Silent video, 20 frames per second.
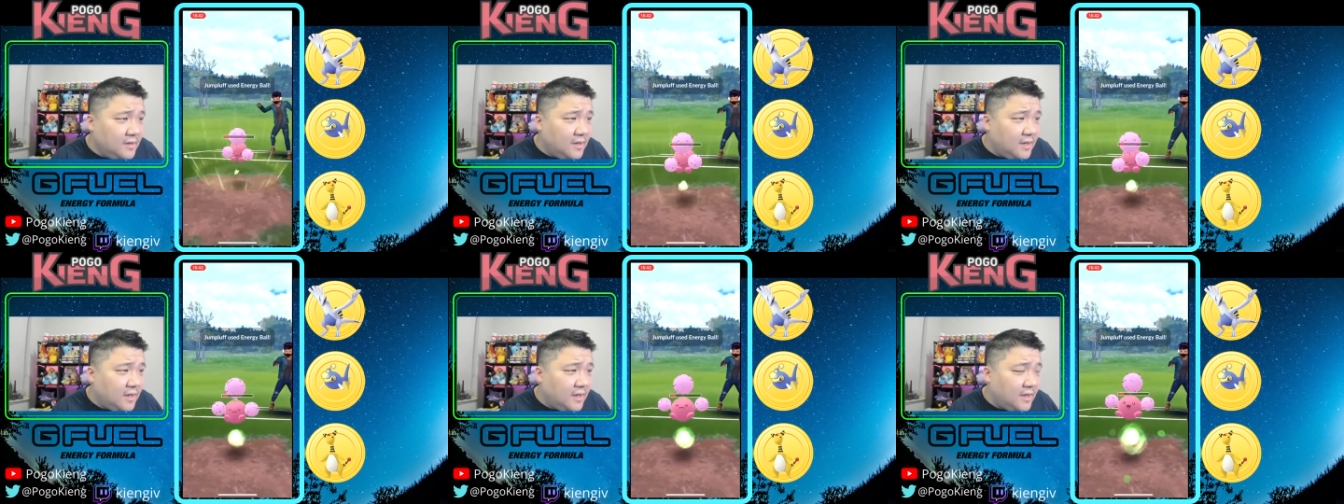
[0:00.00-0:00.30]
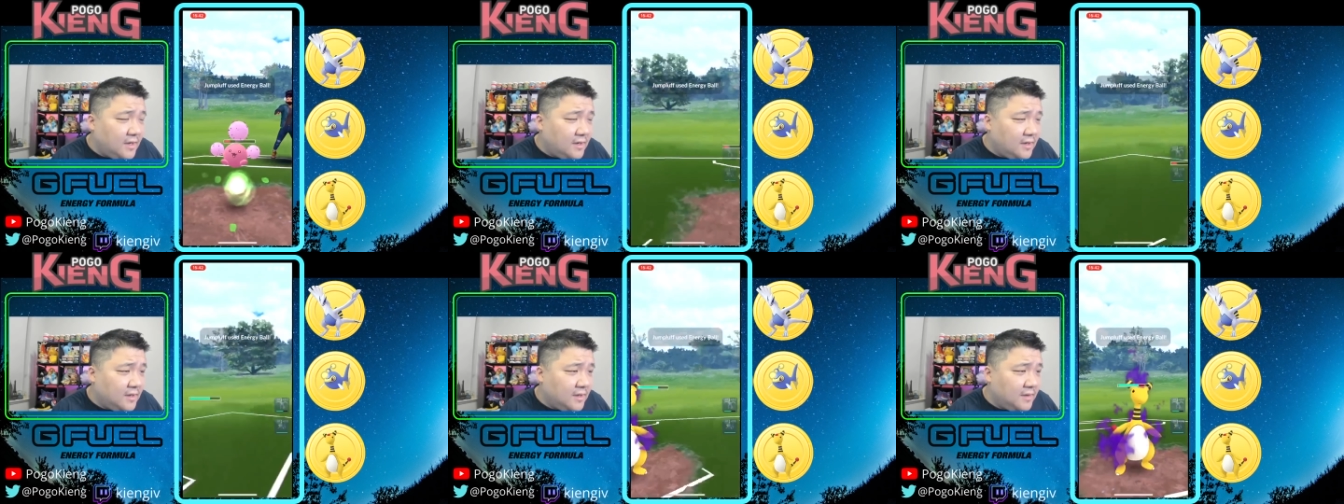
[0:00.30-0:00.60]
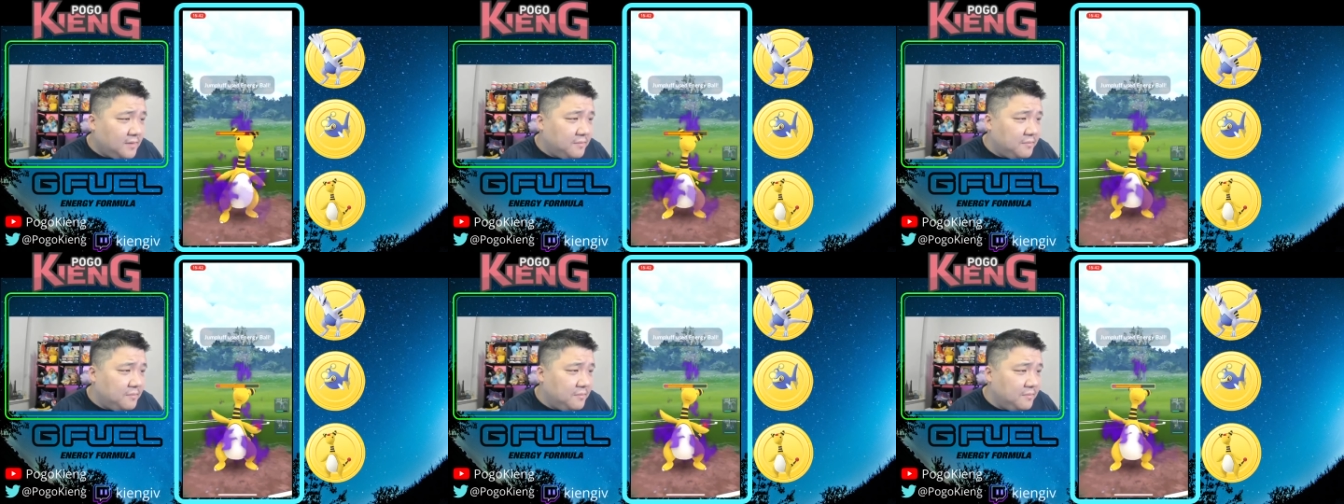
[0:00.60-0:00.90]
And
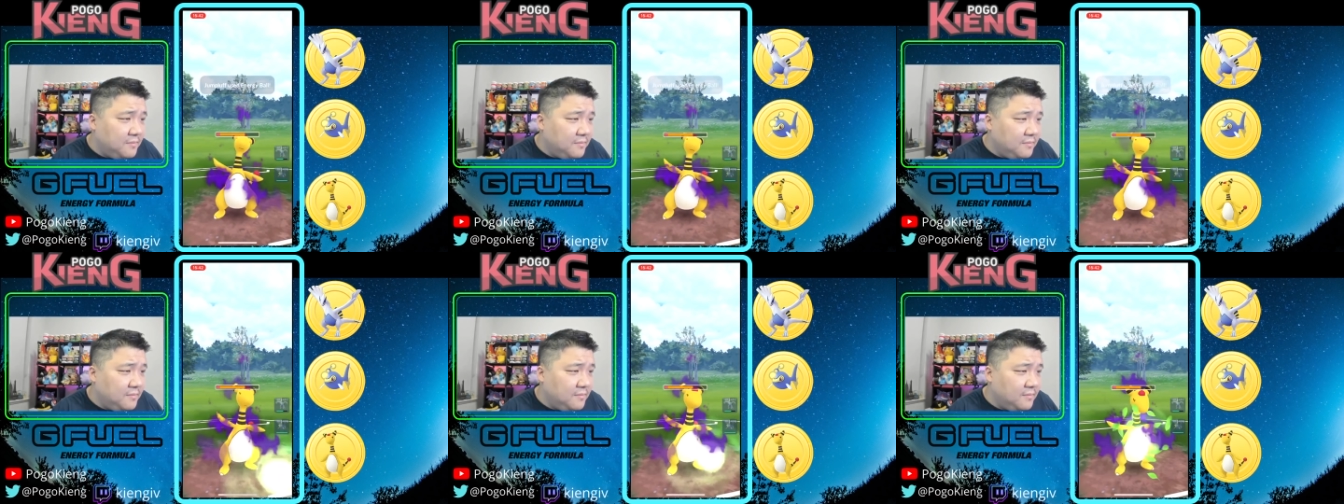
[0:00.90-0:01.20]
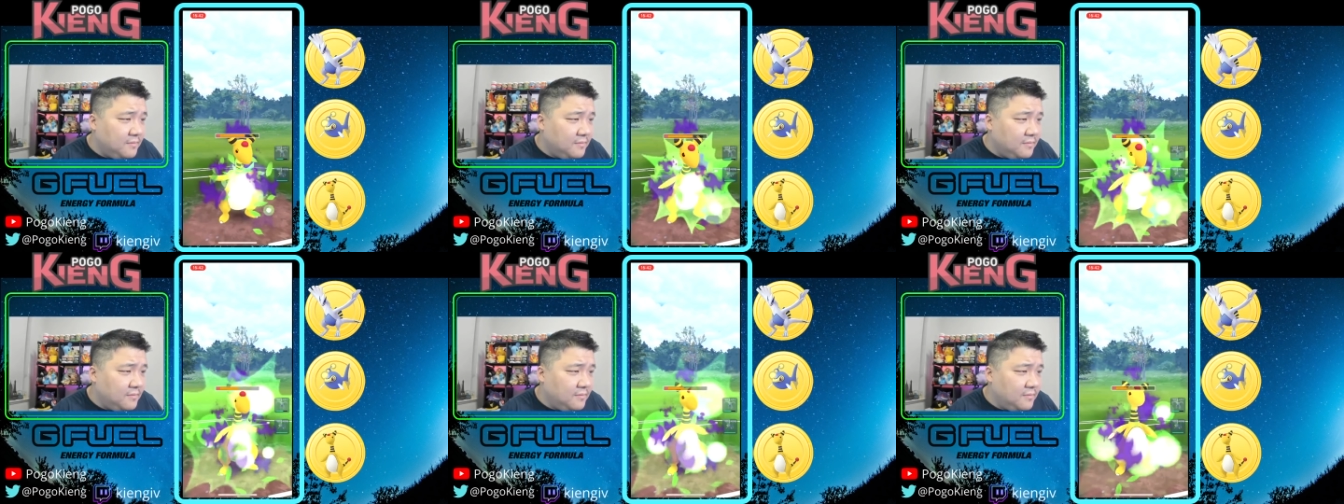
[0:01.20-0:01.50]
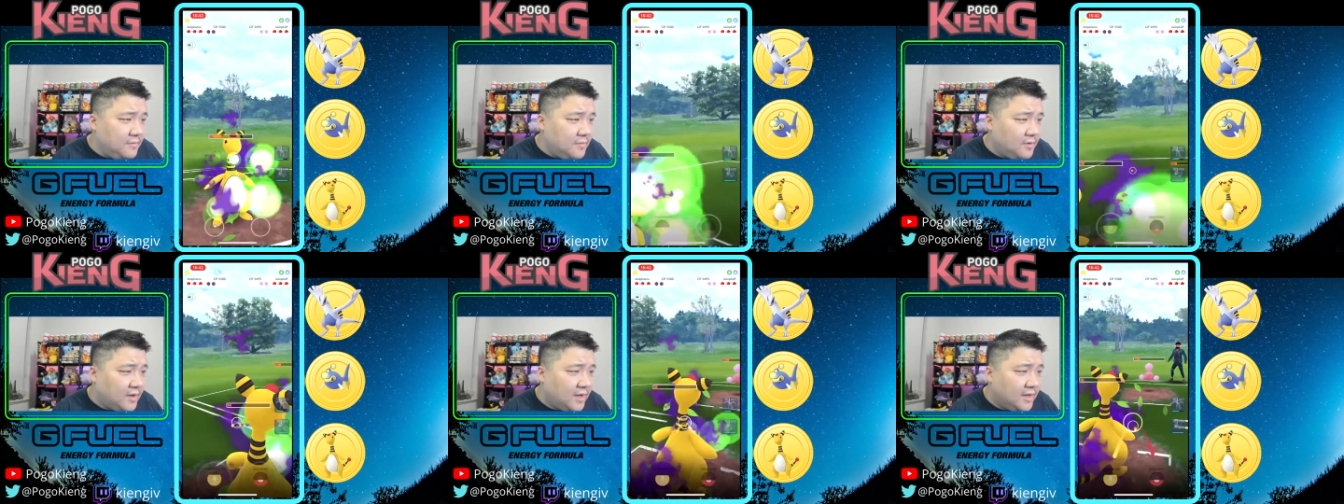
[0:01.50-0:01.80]
um,
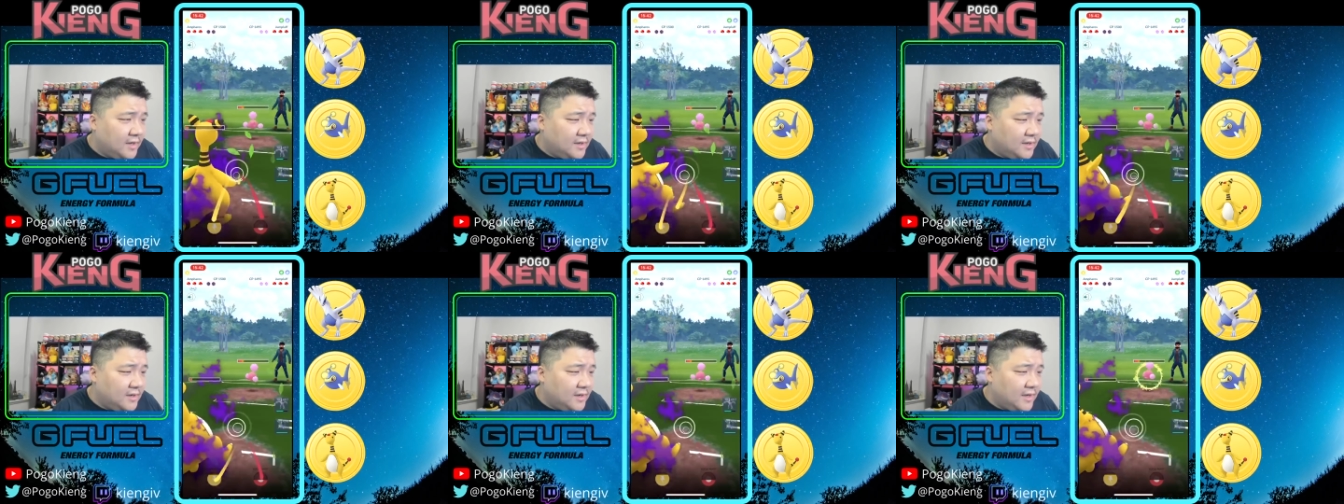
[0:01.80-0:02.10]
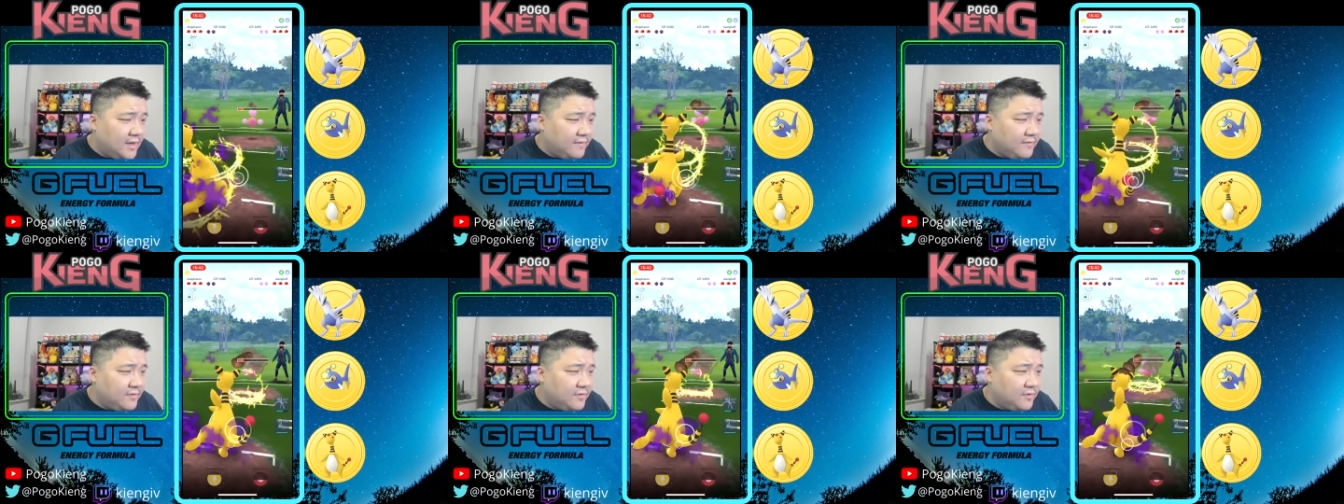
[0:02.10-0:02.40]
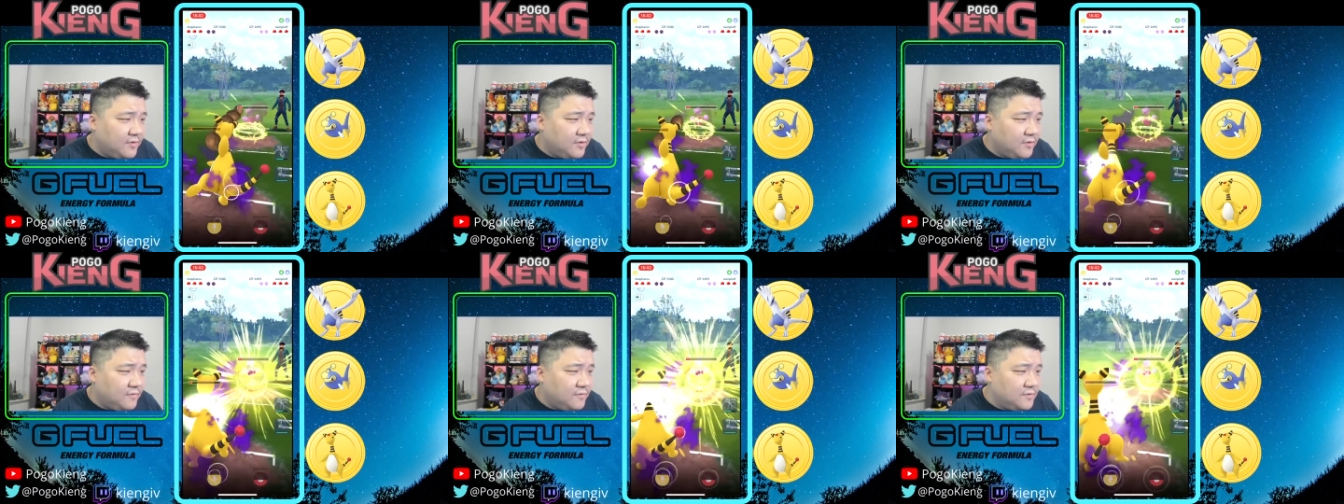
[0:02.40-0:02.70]
okay, gonna have to
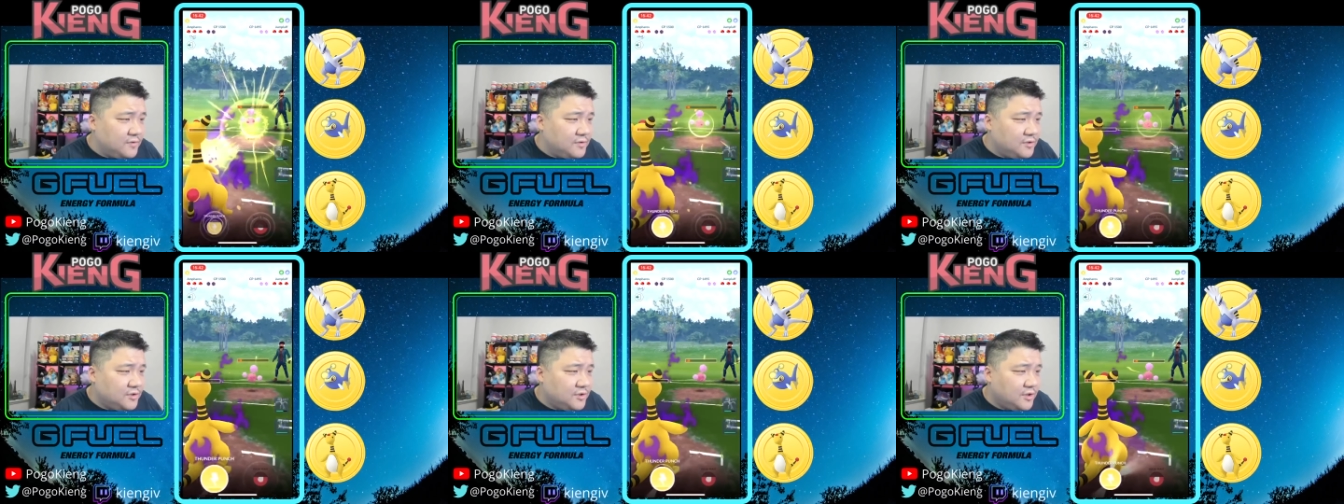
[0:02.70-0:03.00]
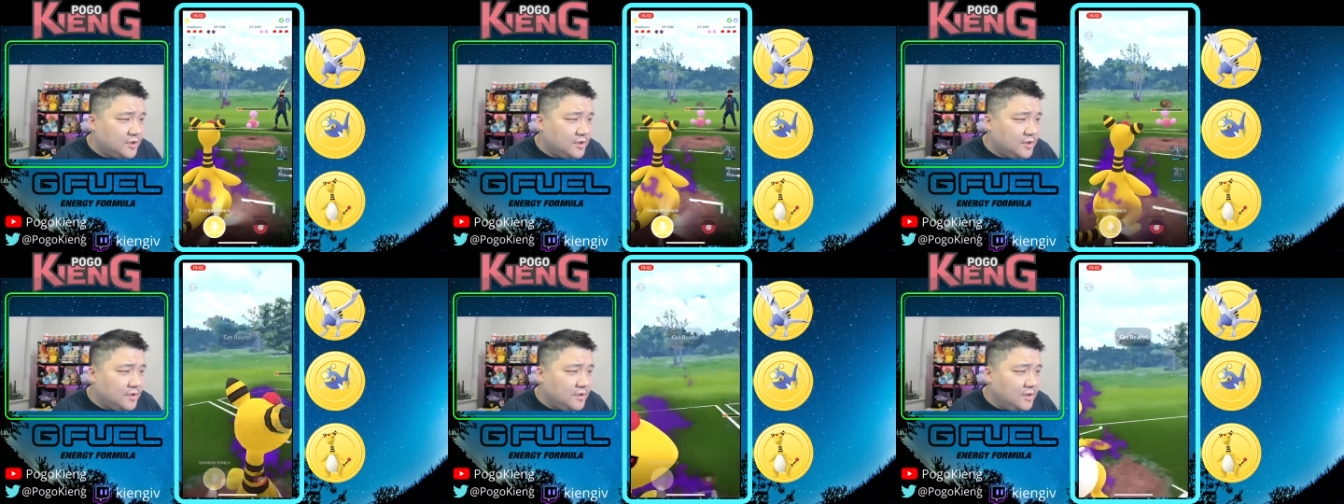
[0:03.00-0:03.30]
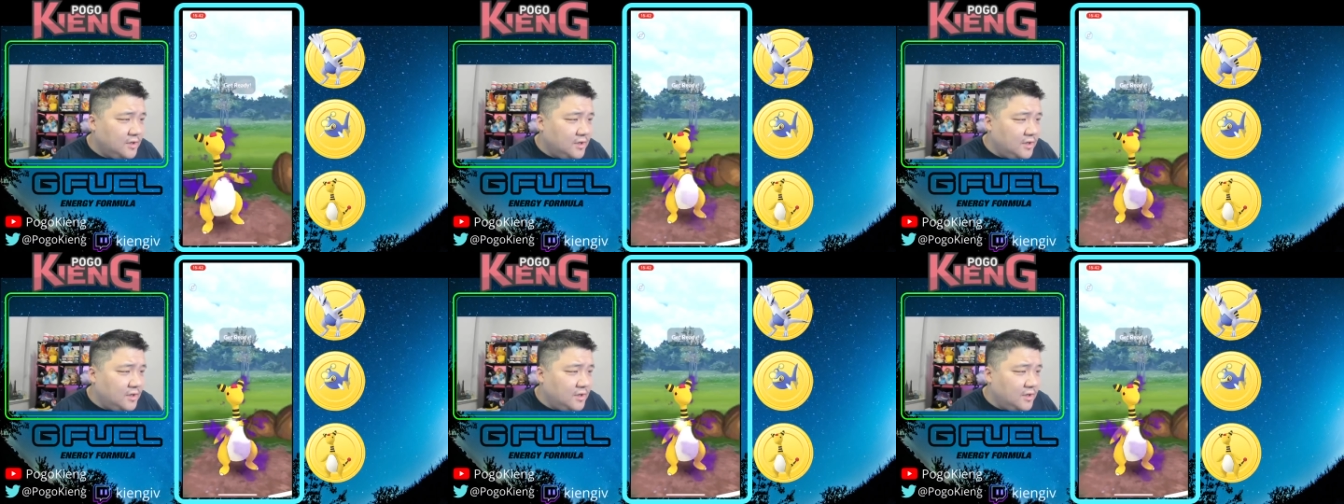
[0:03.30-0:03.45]
throw for sure.